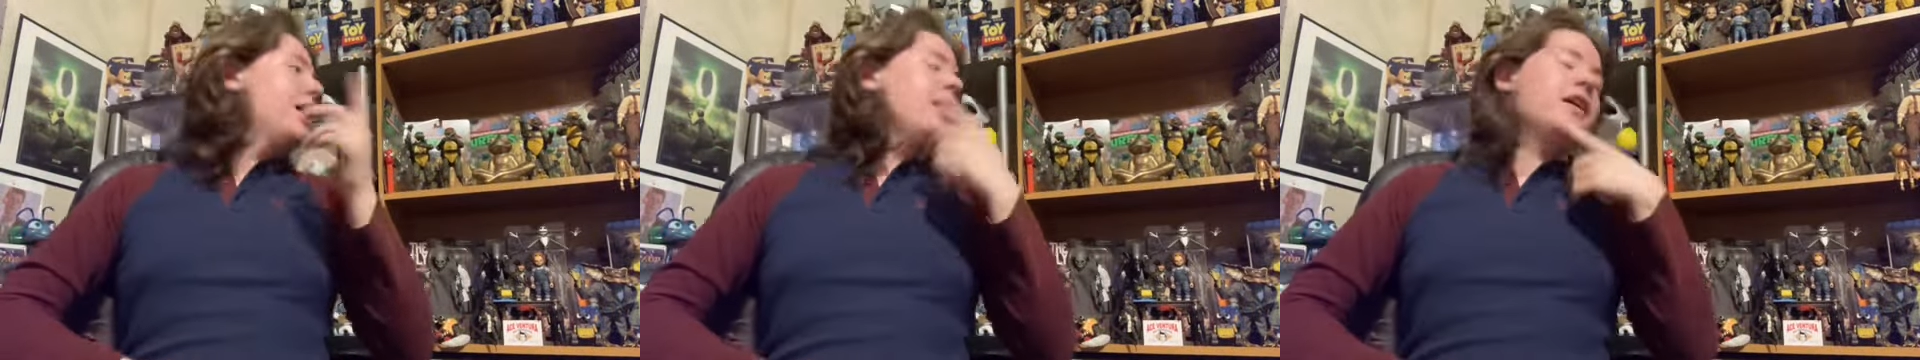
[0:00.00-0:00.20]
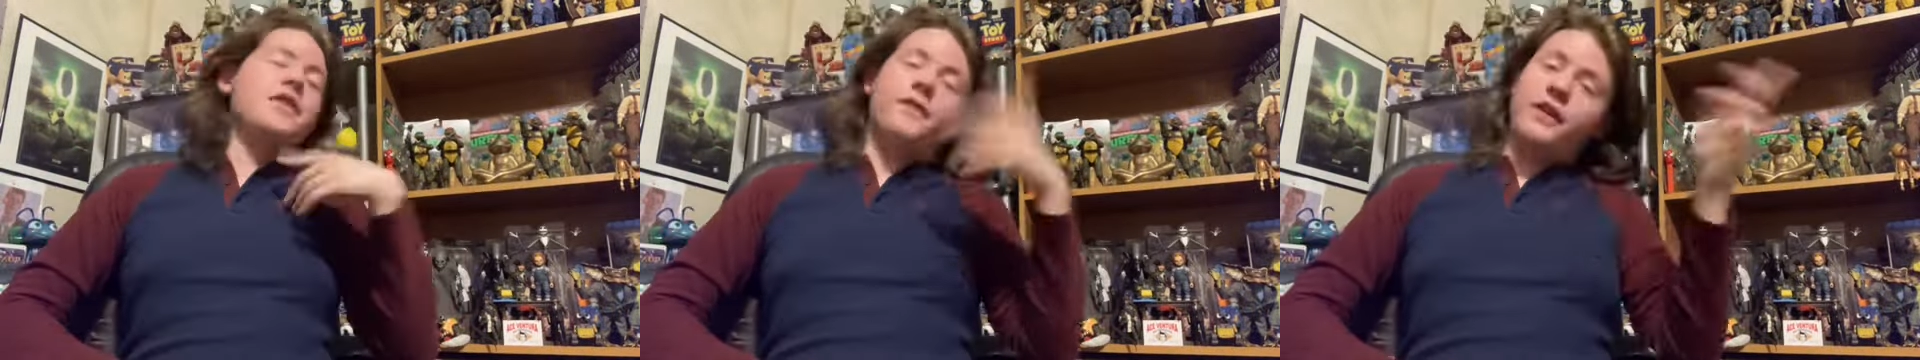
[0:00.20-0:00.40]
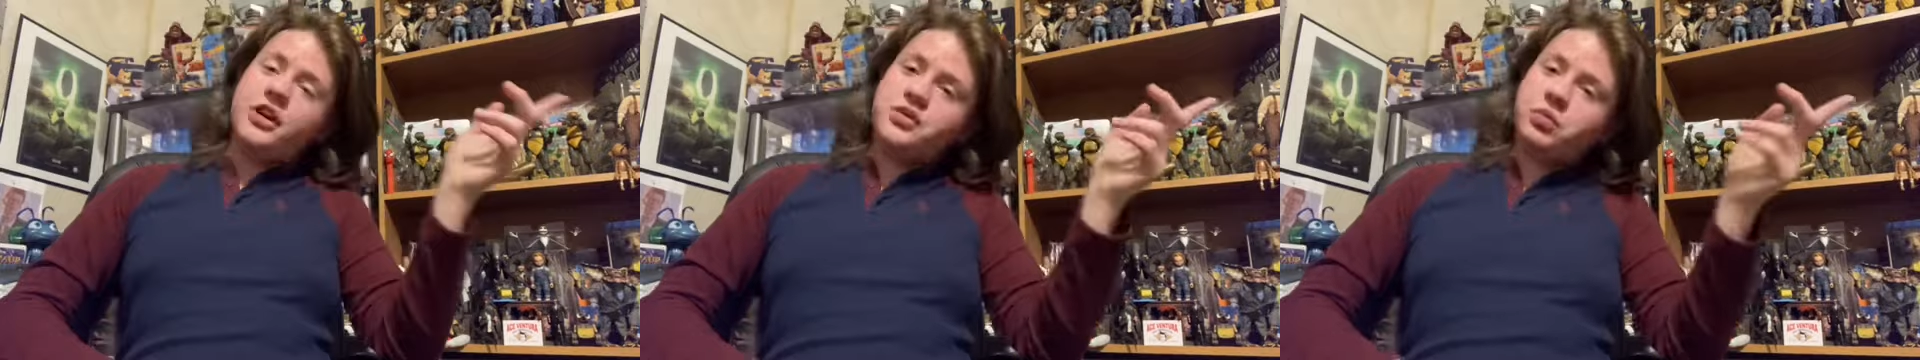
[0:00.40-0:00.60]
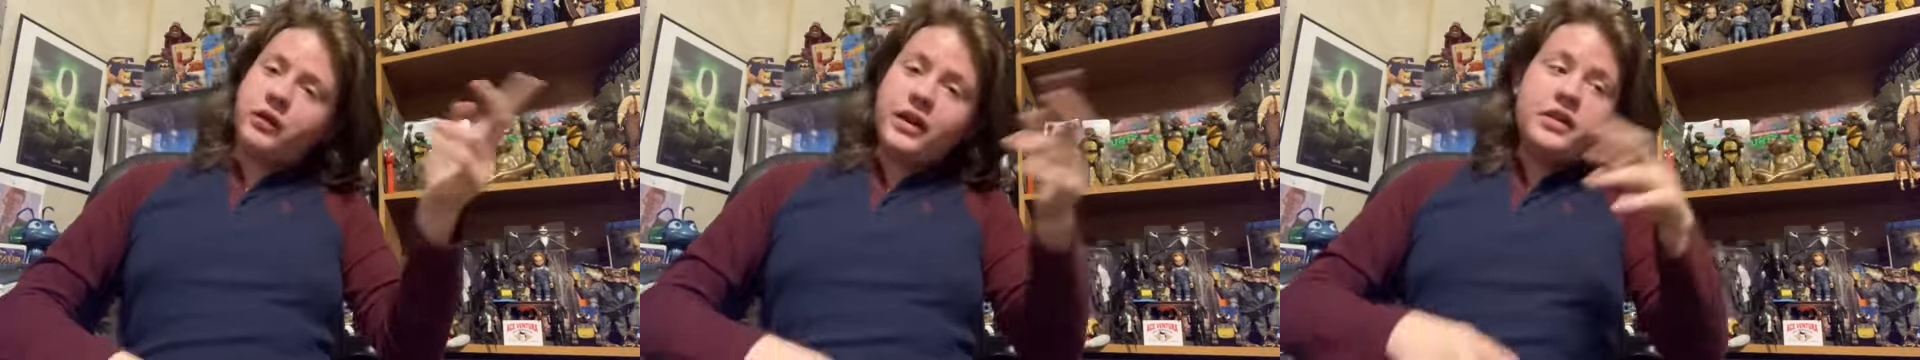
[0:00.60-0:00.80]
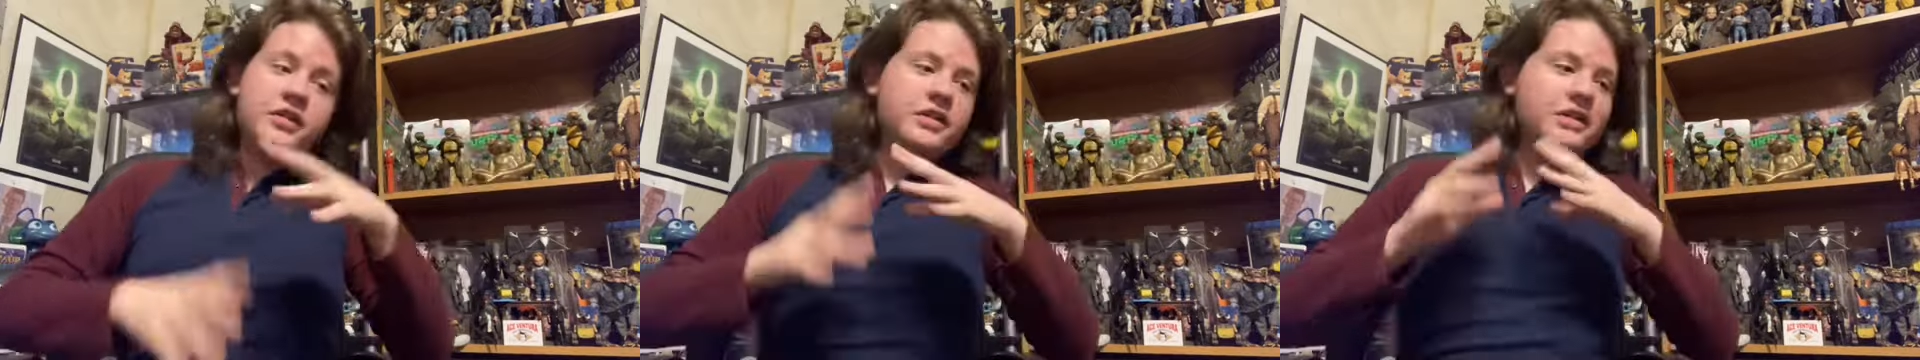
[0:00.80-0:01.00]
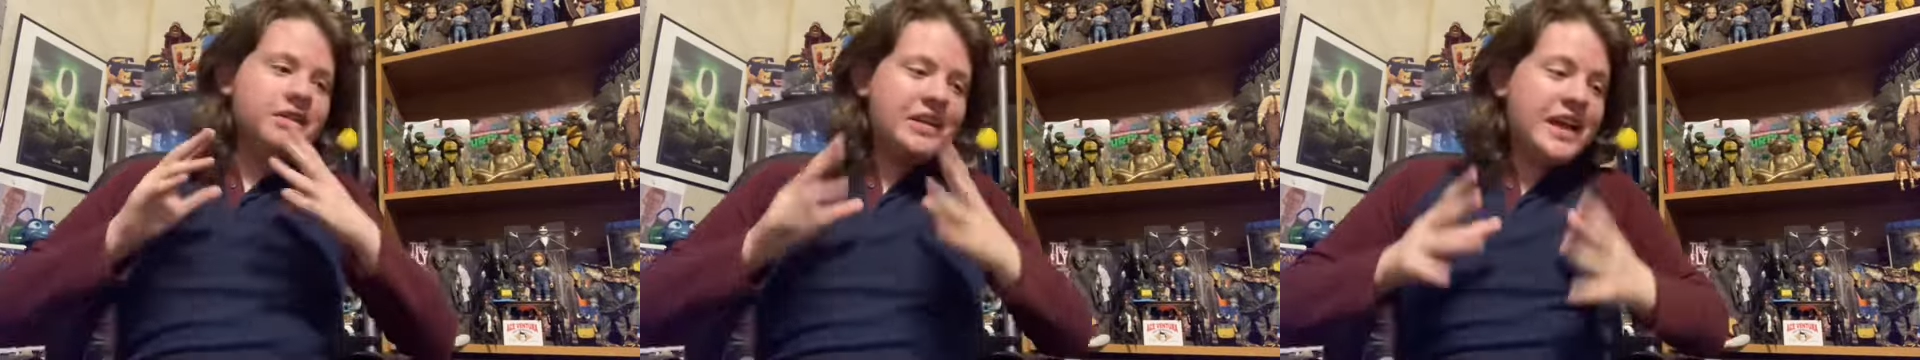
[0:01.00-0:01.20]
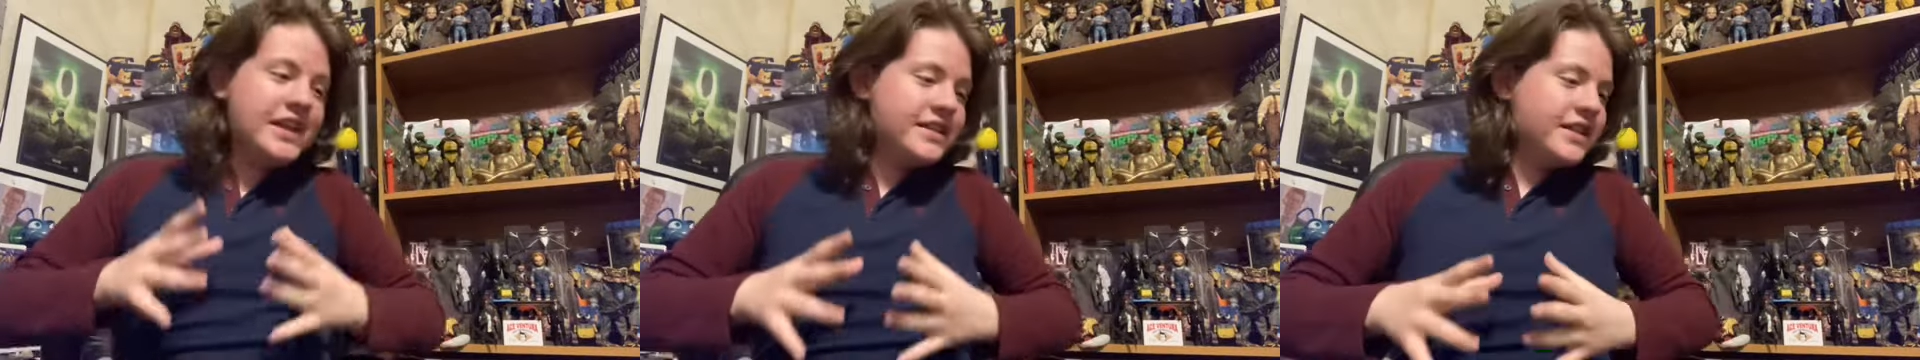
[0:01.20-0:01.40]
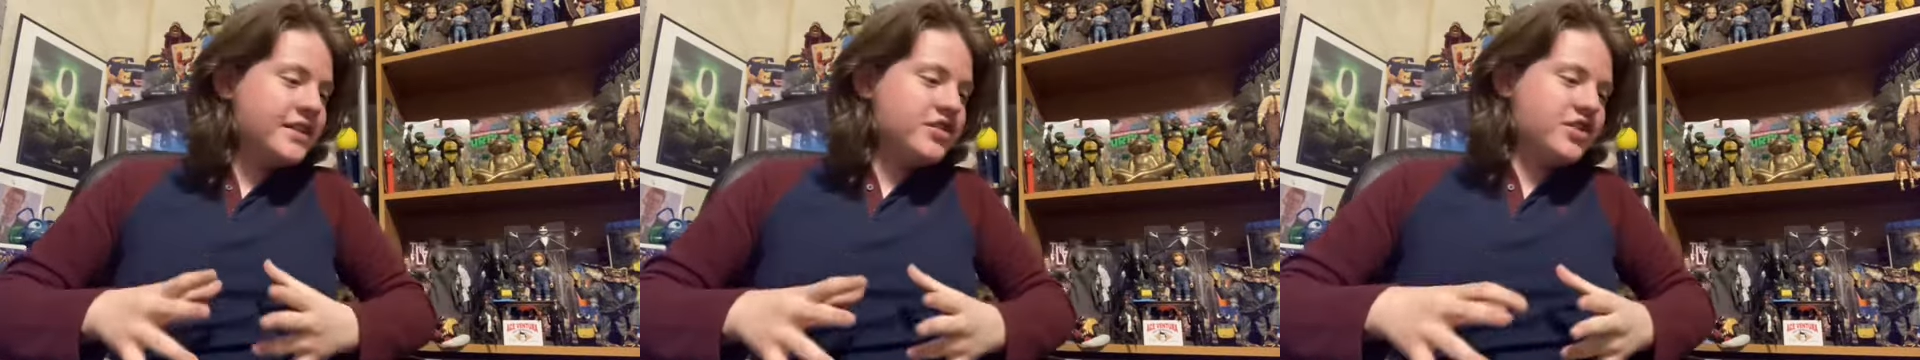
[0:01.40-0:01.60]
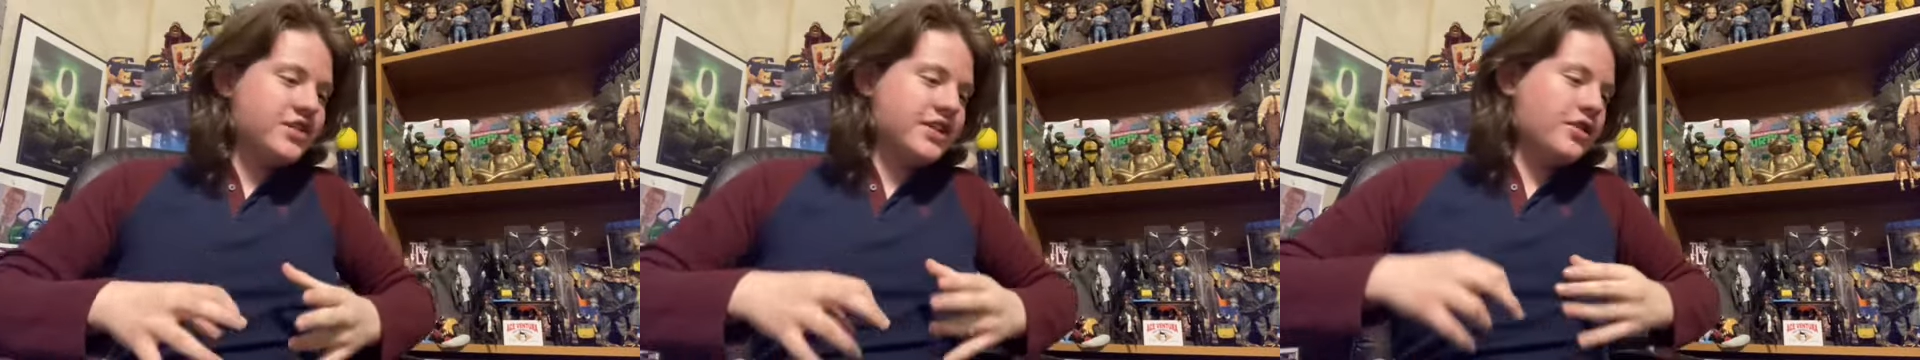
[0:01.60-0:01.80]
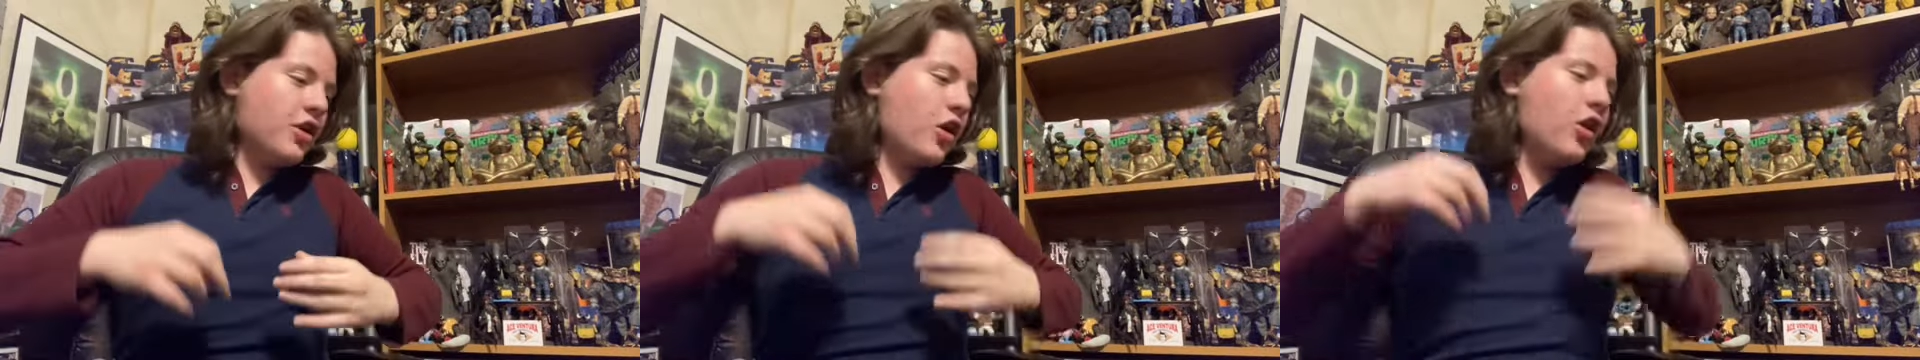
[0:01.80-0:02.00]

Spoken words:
The first one teases just an